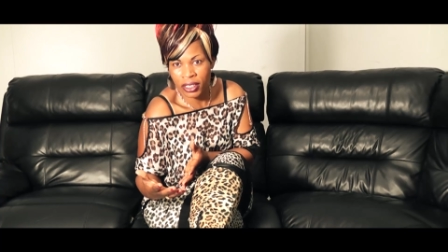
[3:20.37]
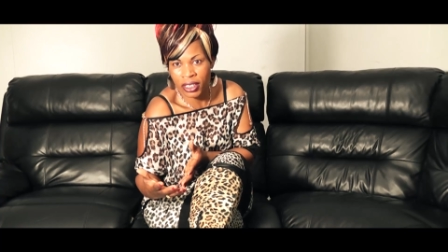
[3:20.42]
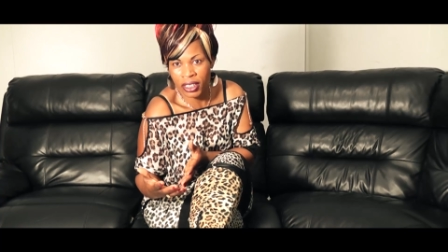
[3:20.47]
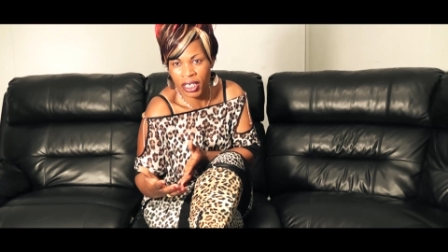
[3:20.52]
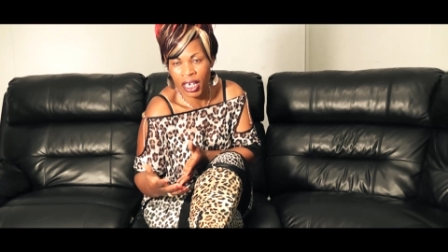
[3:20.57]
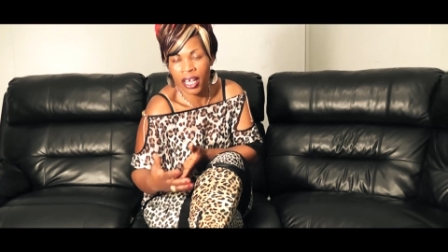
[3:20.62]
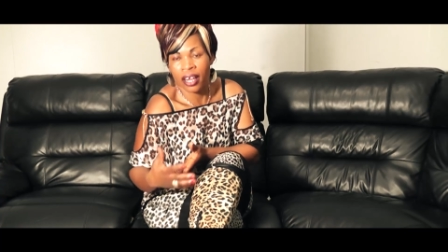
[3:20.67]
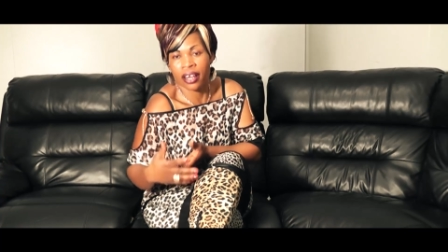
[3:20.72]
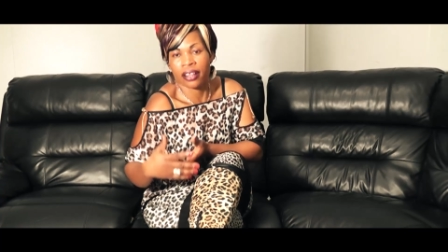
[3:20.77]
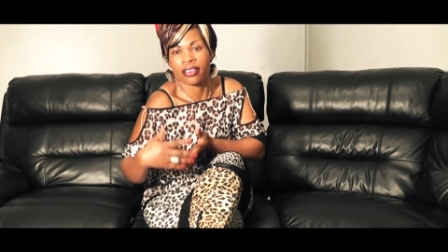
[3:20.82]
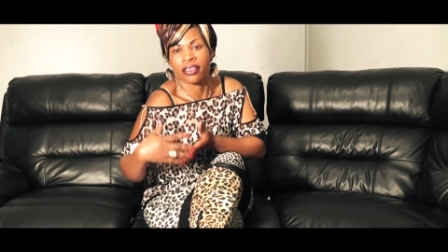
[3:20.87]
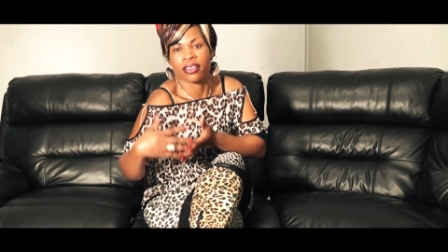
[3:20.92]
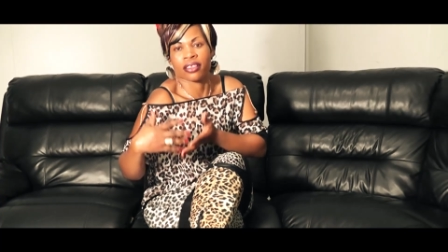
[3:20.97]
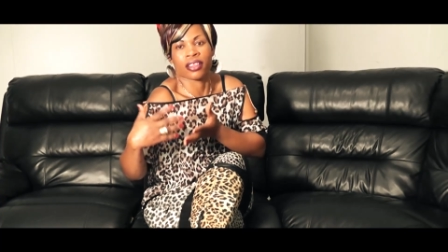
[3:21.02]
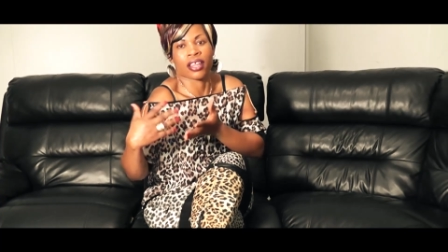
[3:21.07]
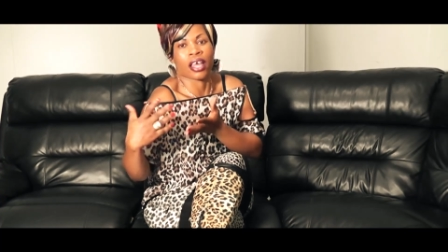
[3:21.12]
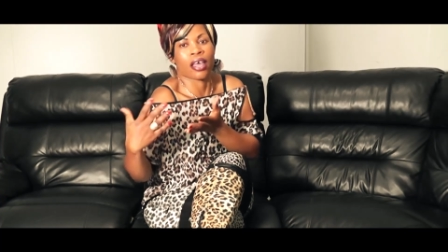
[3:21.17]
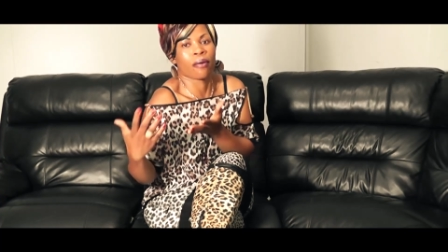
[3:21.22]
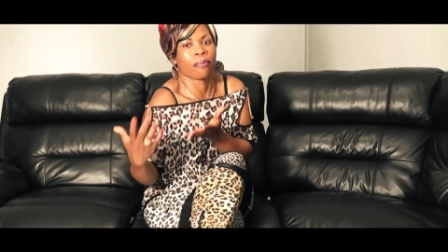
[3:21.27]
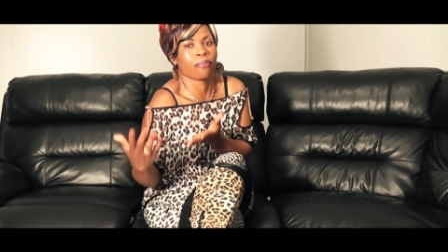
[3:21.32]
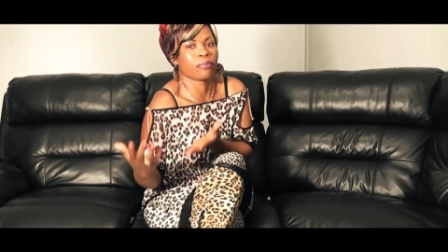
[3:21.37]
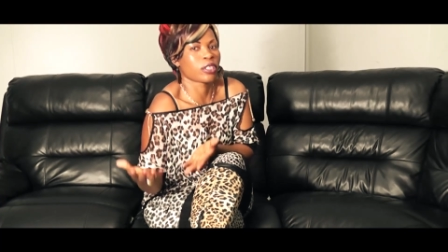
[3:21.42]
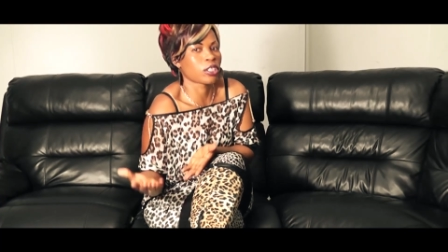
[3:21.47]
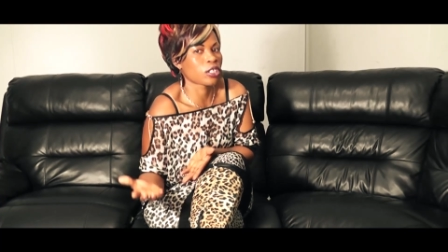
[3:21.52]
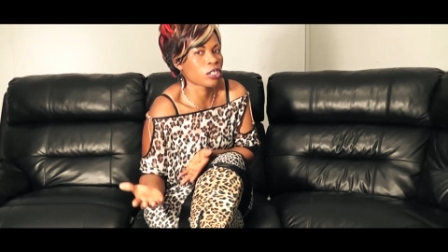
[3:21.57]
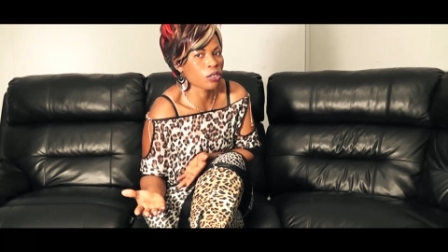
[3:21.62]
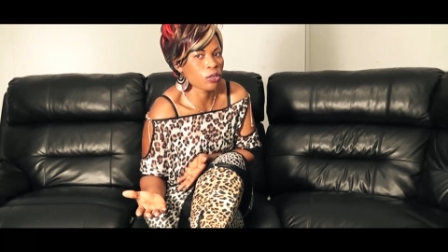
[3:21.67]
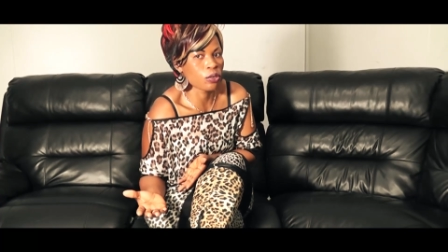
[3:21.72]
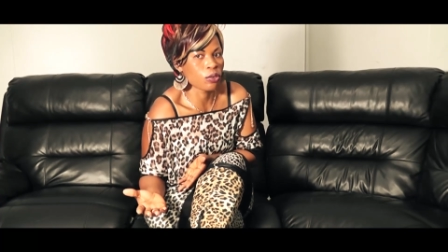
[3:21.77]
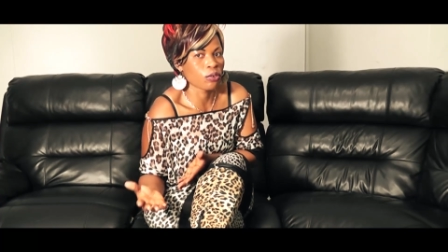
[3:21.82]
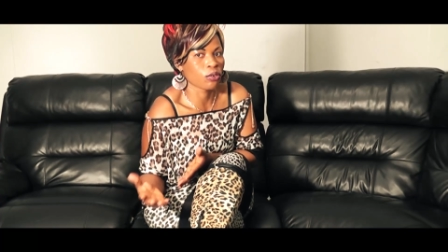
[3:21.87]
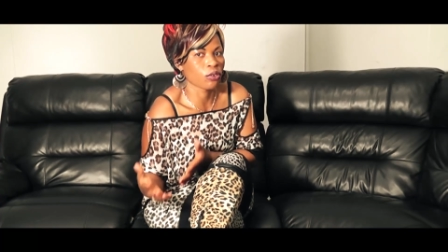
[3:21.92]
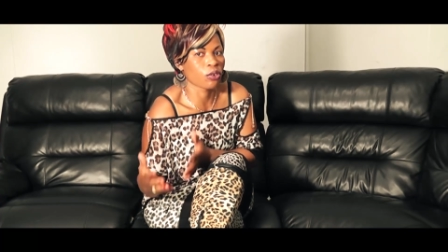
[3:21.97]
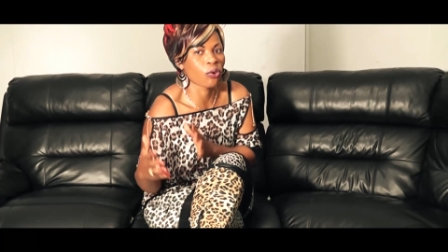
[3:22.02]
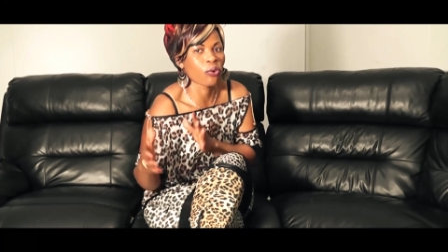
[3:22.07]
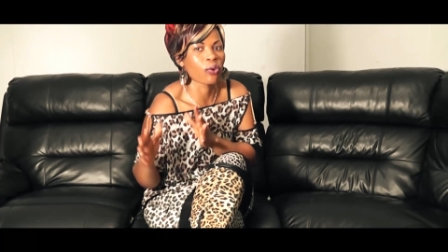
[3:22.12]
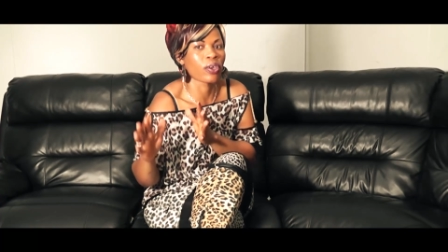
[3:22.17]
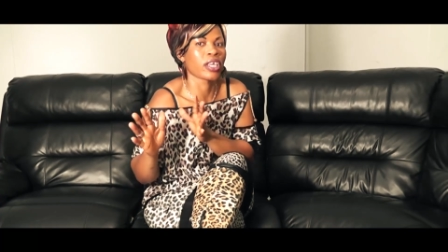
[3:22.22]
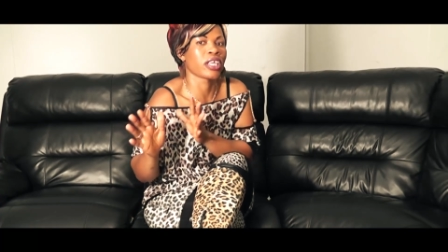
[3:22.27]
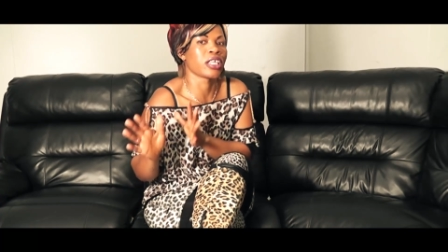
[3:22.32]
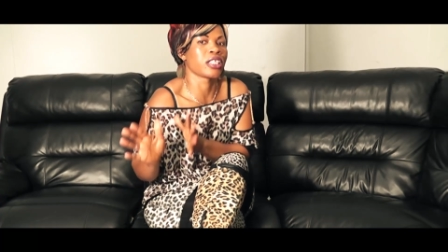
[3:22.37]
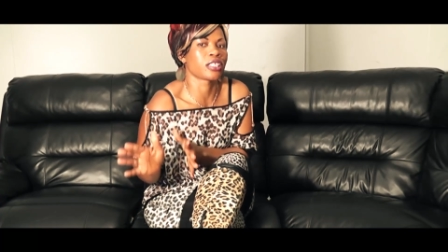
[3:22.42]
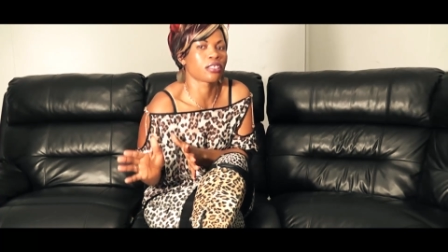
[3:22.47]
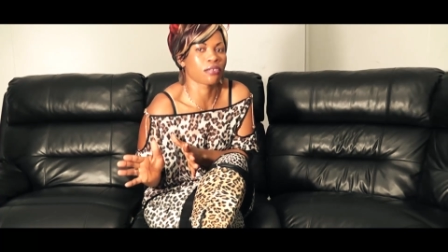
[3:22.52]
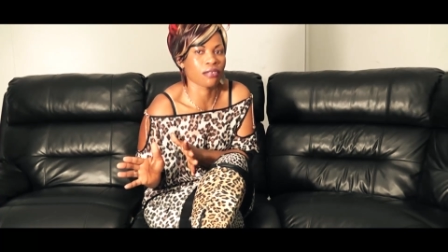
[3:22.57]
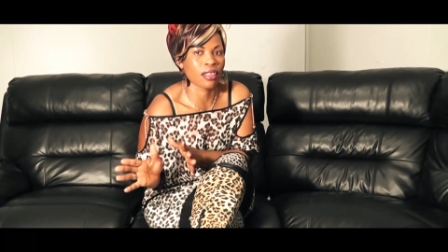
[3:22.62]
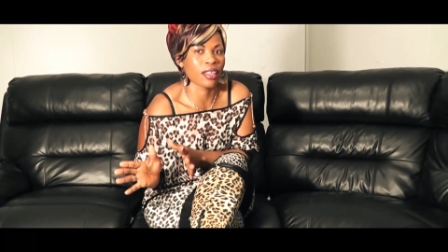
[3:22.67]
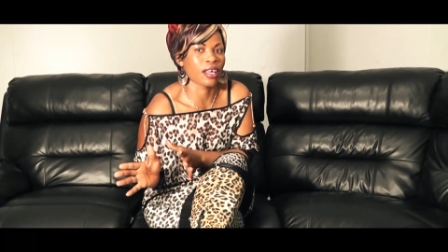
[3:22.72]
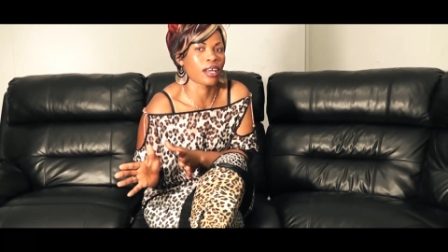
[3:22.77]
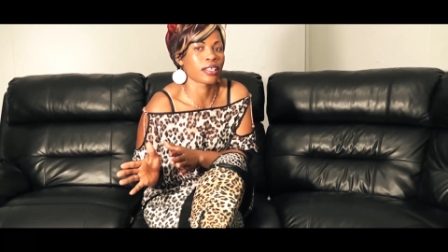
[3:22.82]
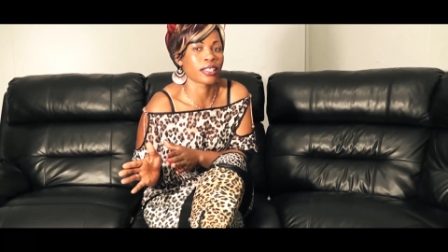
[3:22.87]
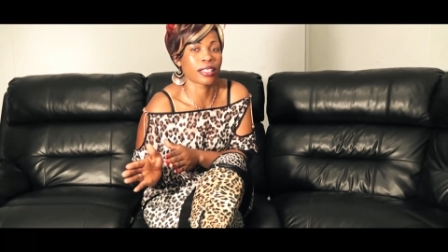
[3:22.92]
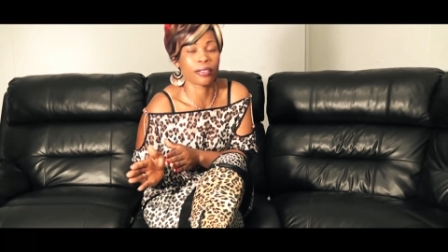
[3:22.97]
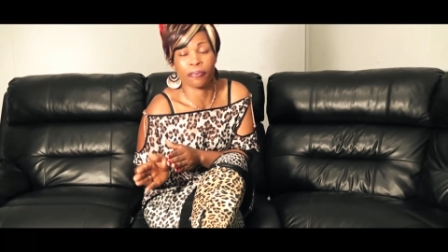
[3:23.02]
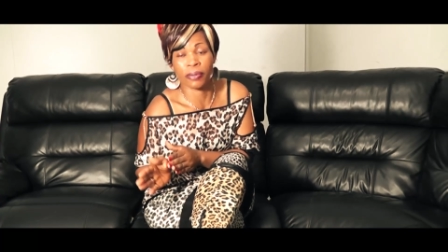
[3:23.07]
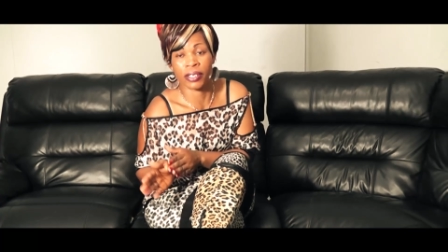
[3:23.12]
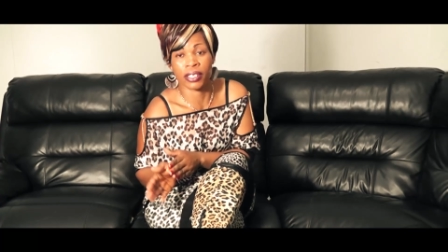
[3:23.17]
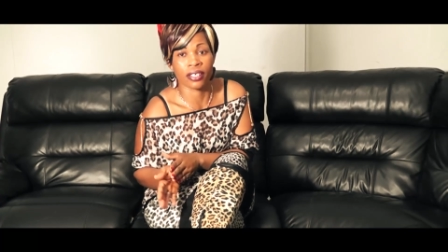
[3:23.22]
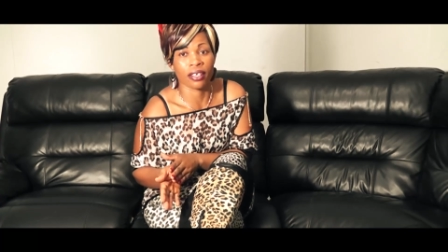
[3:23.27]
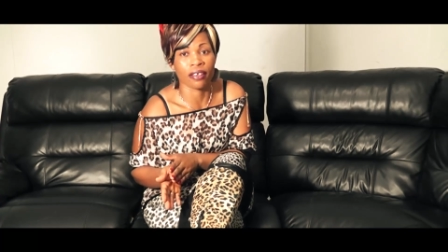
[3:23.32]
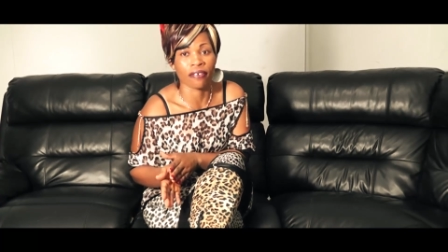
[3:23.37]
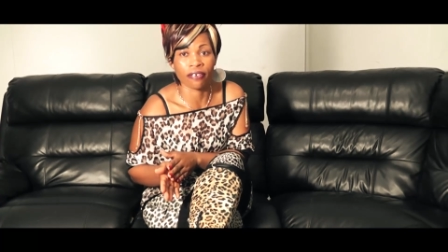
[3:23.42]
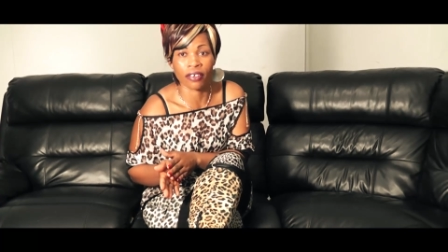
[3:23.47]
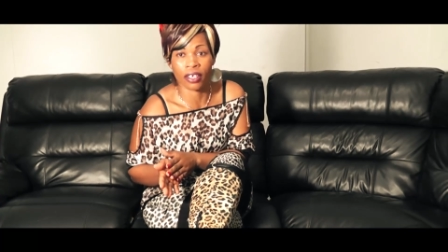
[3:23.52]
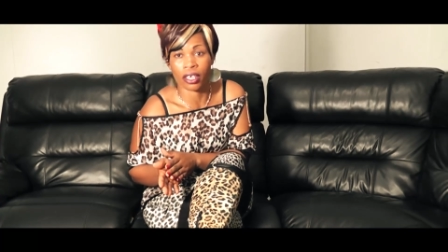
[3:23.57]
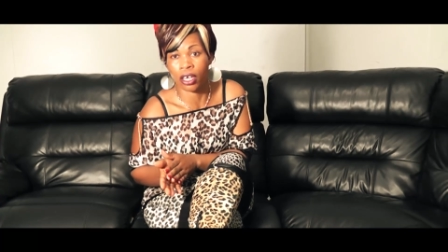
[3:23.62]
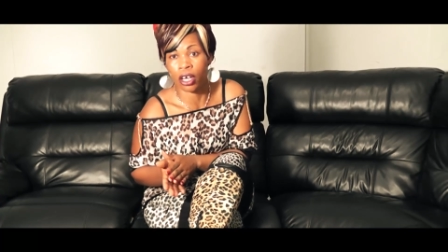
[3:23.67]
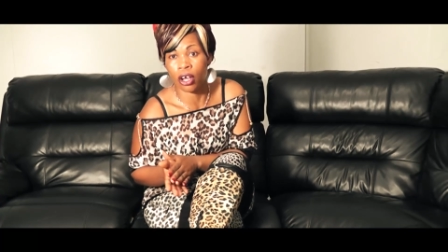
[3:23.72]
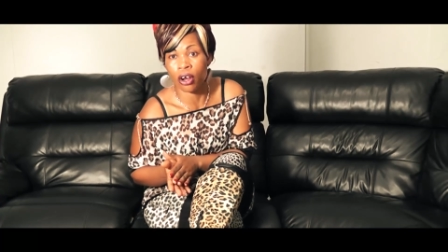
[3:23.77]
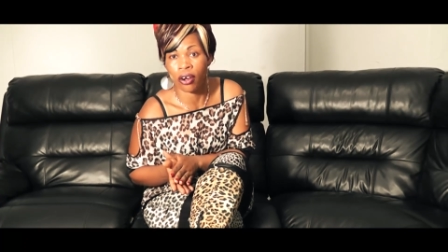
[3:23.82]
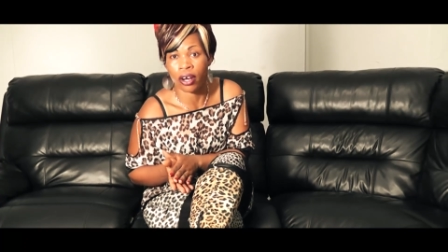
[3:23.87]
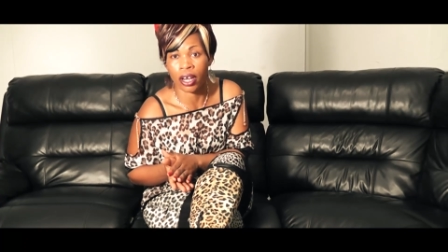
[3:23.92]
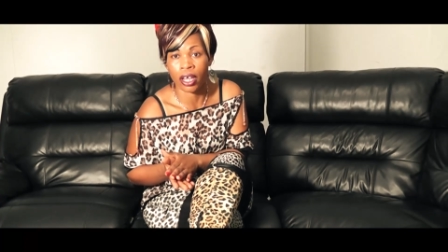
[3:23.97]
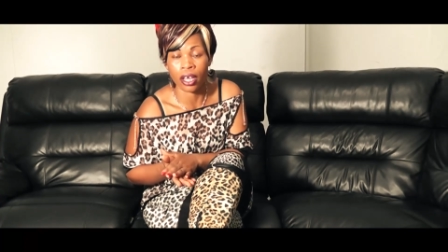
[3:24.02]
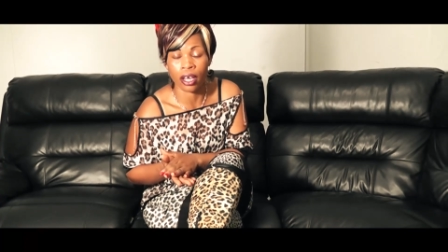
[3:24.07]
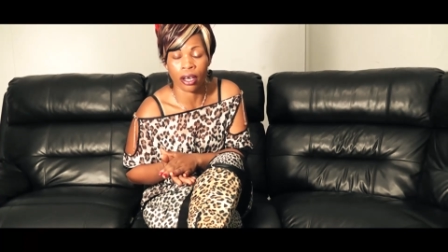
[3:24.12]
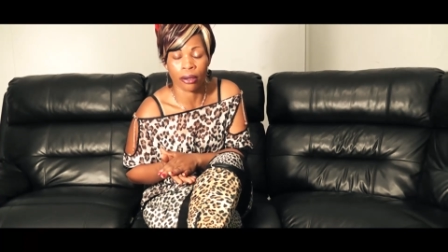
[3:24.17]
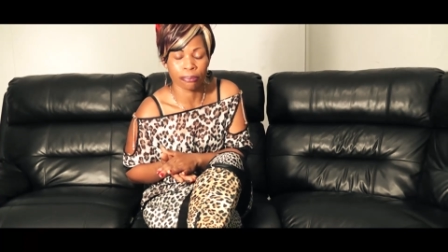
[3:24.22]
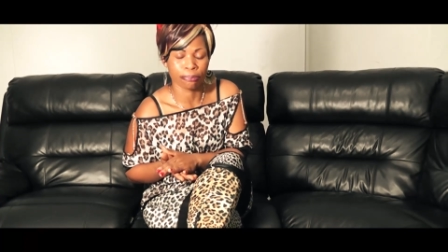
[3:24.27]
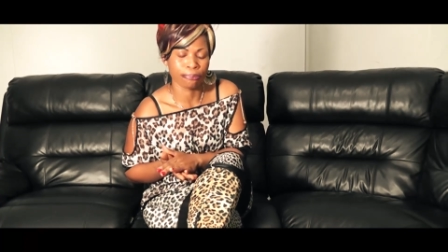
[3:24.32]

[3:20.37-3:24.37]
tell them to go into that specific career.